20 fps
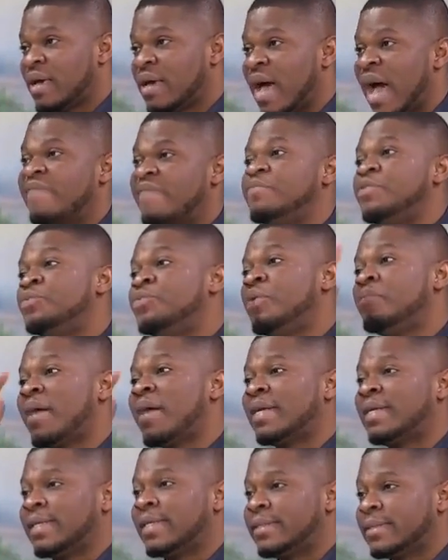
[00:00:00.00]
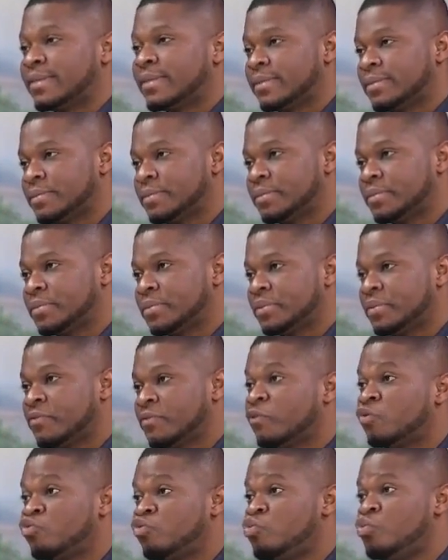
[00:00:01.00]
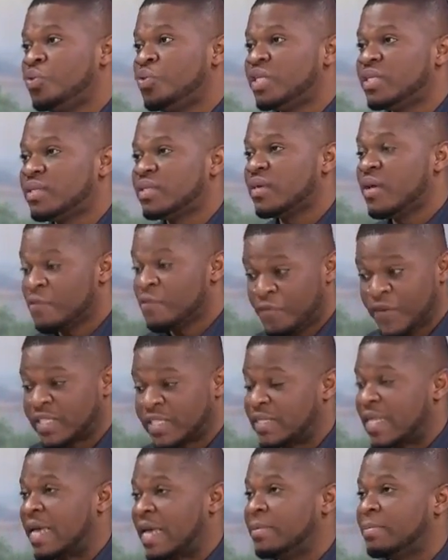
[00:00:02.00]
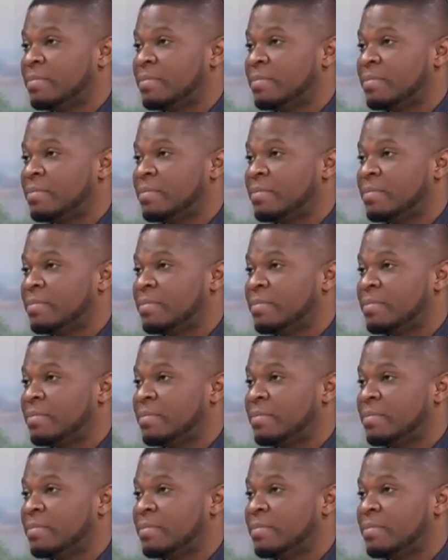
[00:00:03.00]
have been remanded for 2 weeks. First time.